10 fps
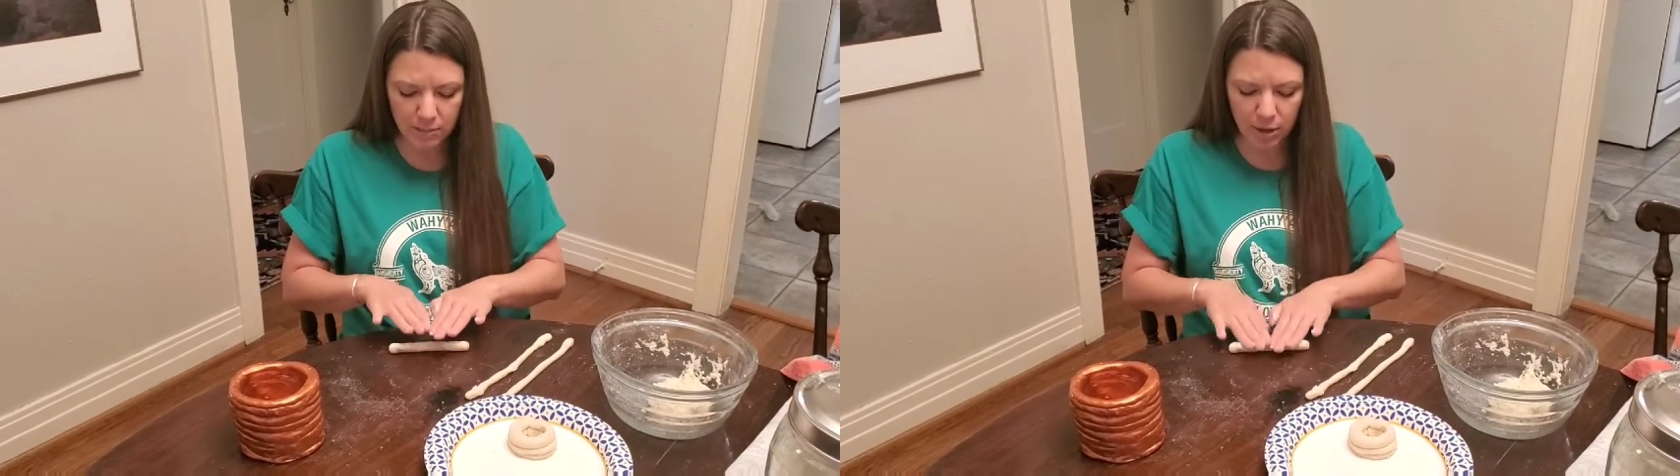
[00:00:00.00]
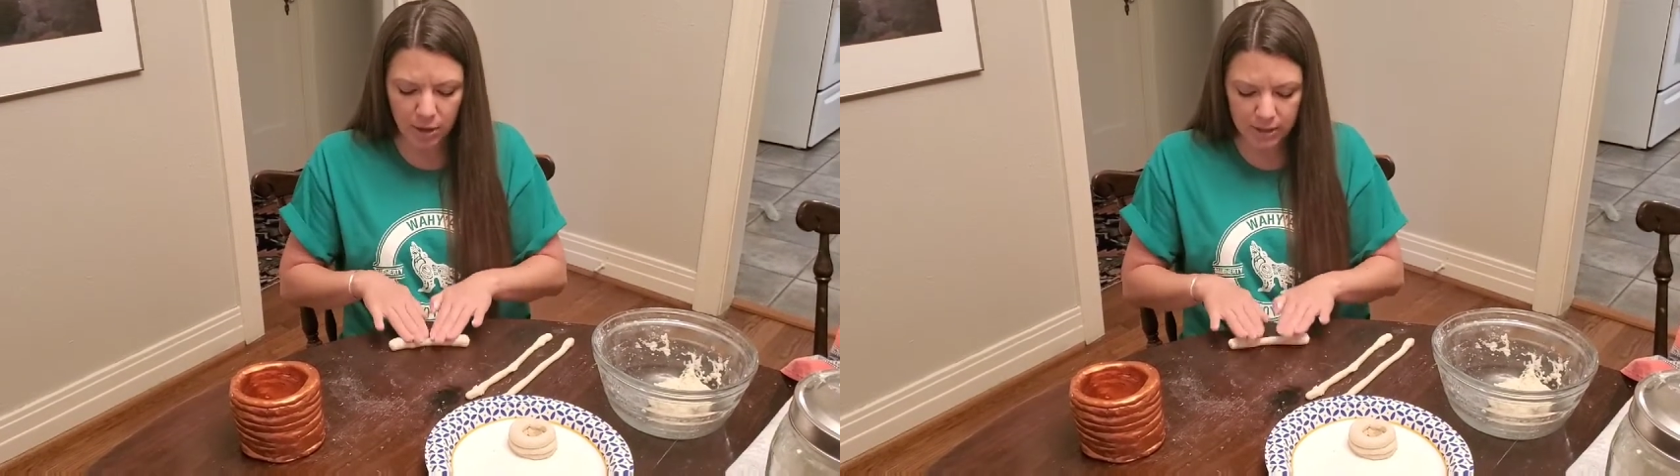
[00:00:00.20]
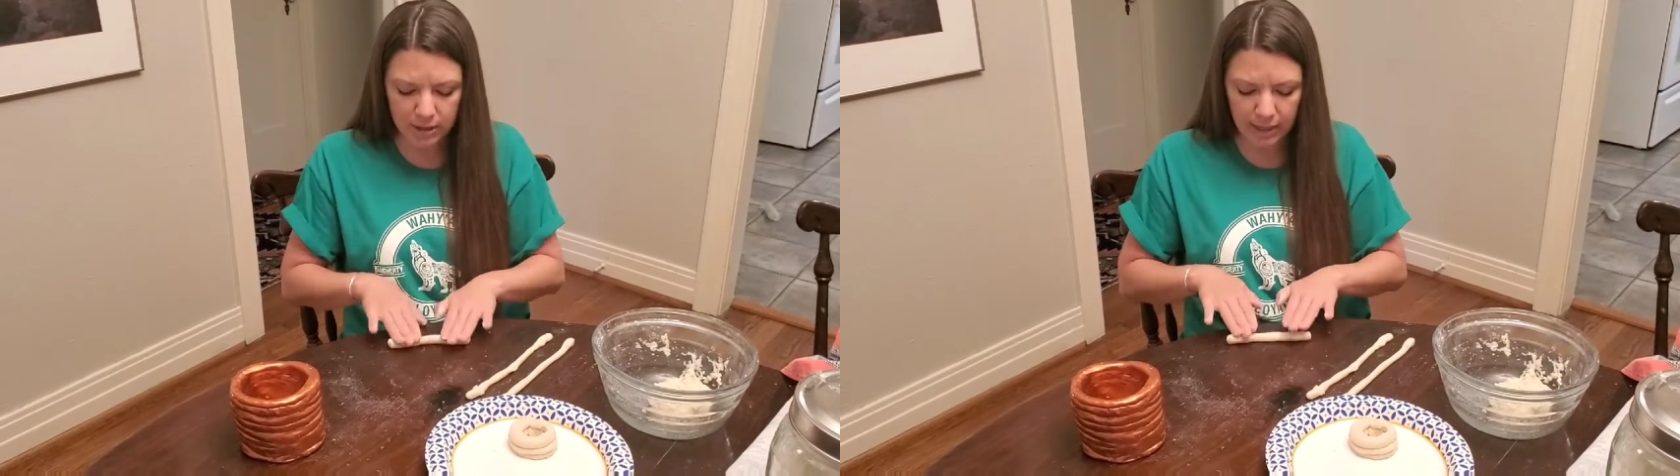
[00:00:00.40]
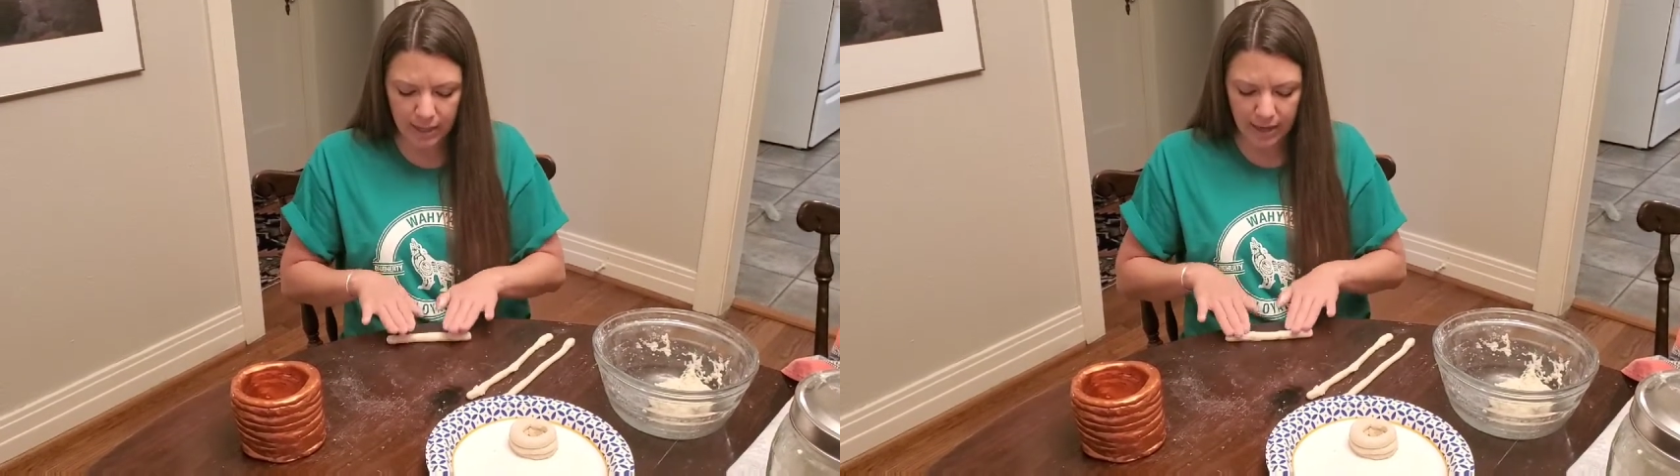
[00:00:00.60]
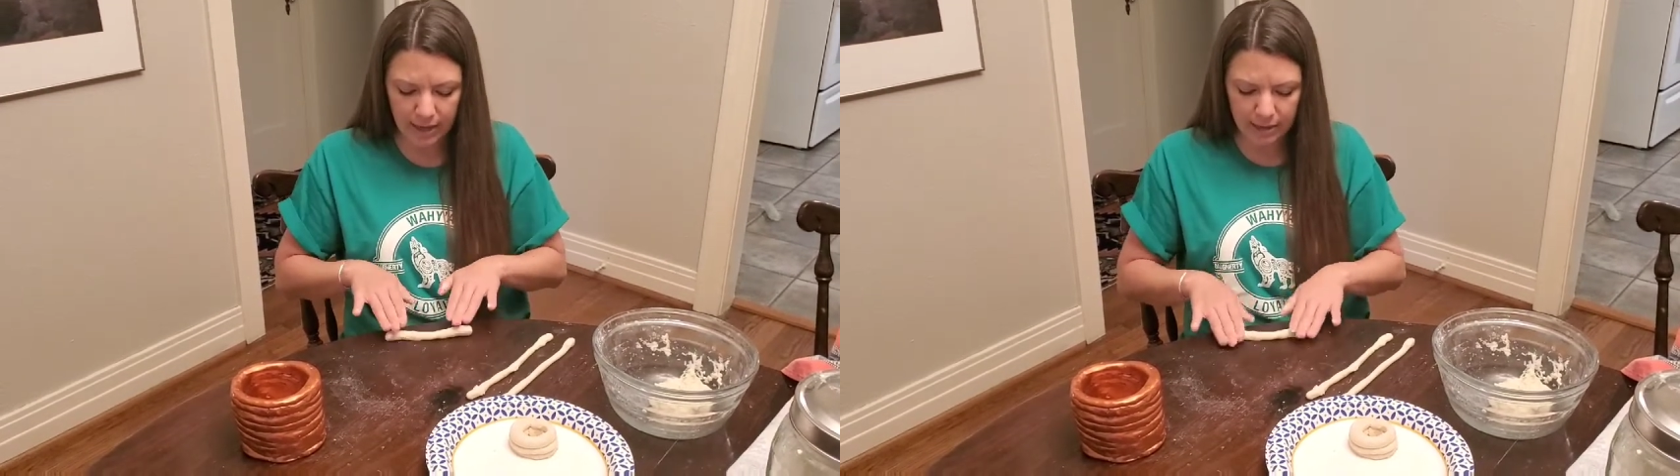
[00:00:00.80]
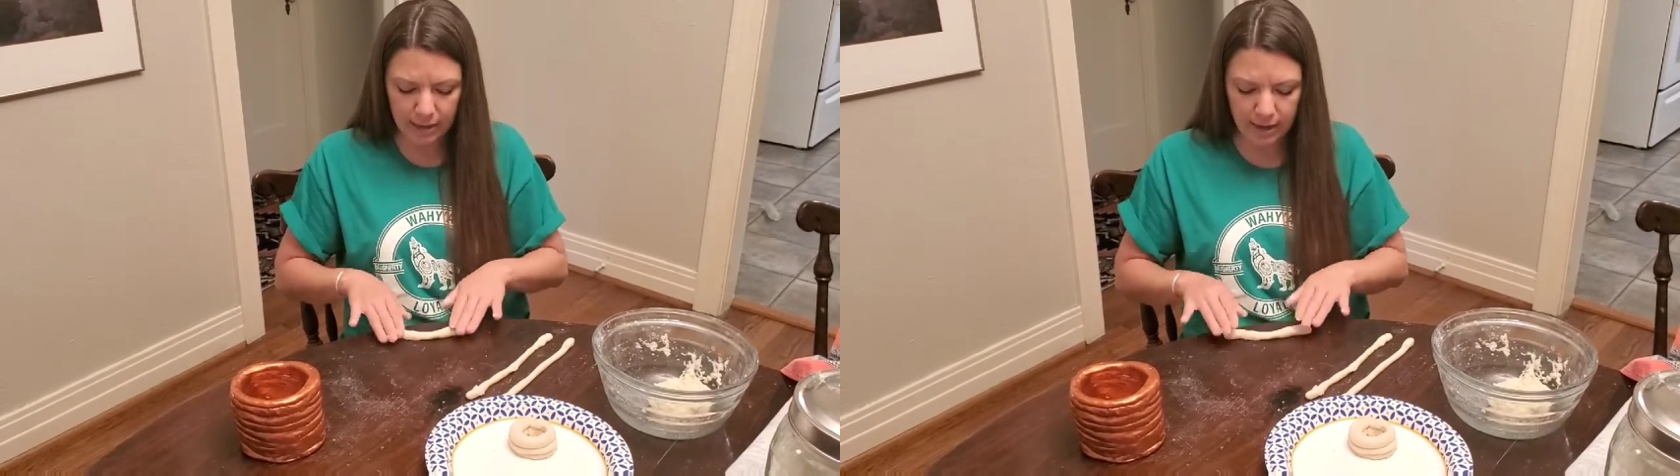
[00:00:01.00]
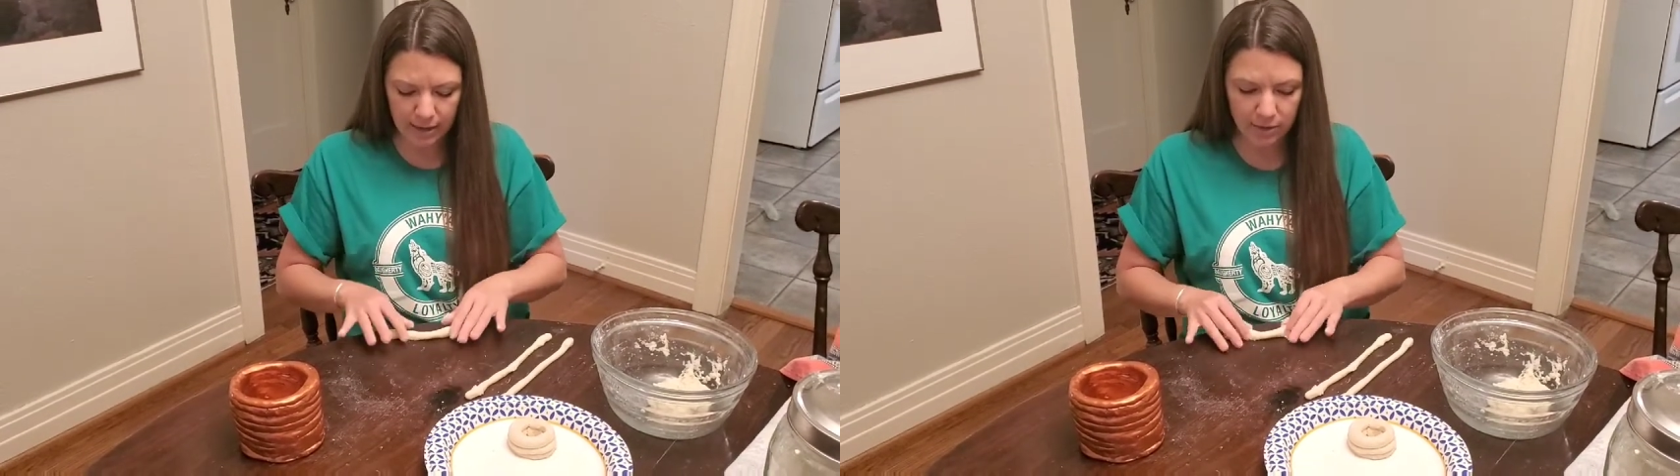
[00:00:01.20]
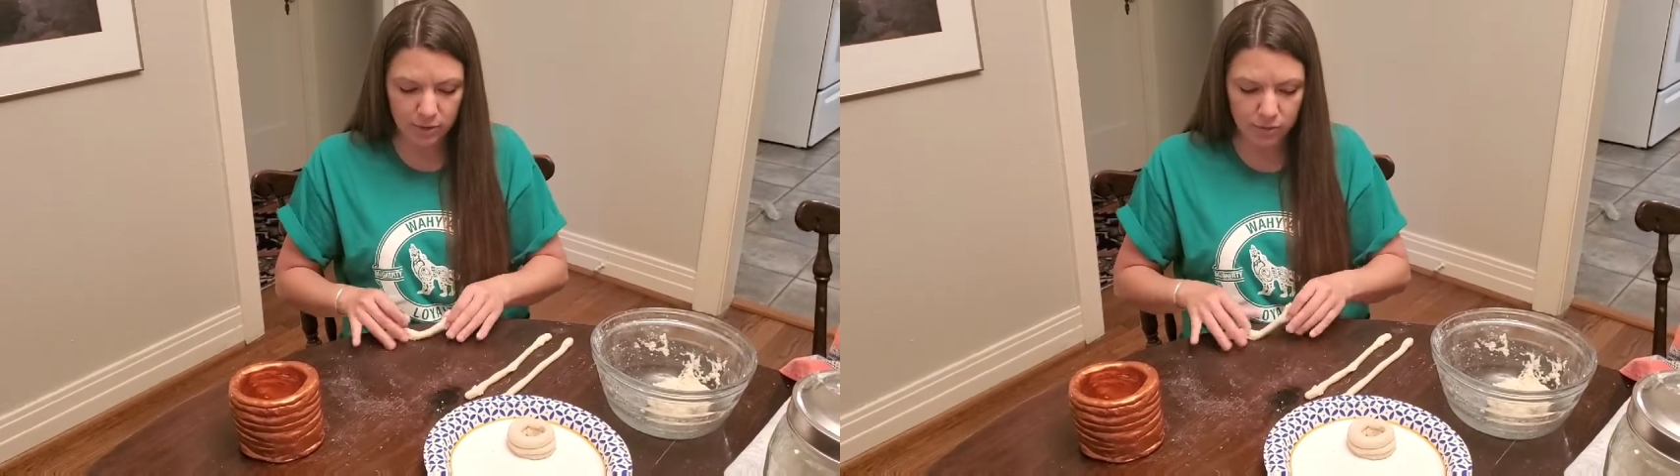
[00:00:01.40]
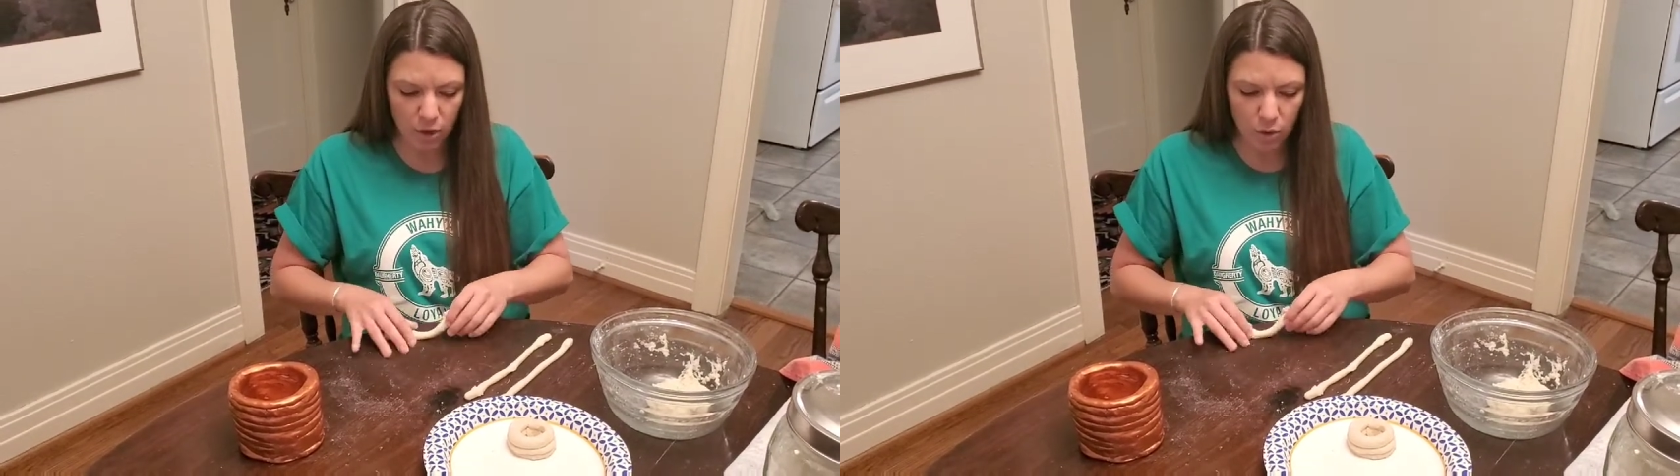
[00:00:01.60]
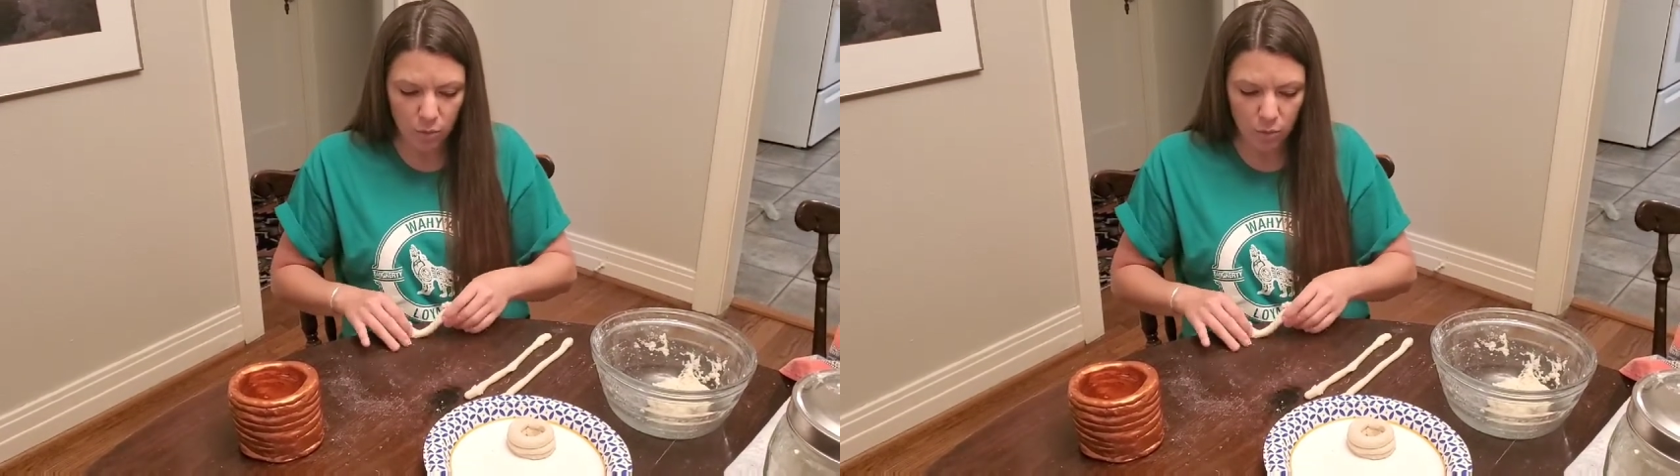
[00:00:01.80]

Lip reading: ball of clay and kind of